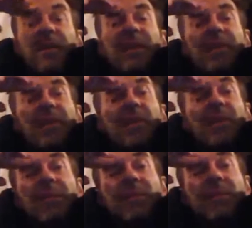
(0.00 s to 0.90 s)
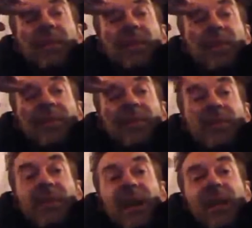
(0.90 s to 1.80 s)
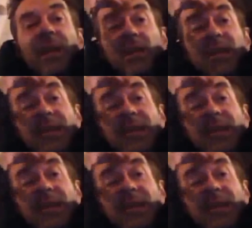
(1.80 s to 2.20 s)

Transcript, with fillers: to show her, her some of that Eloisa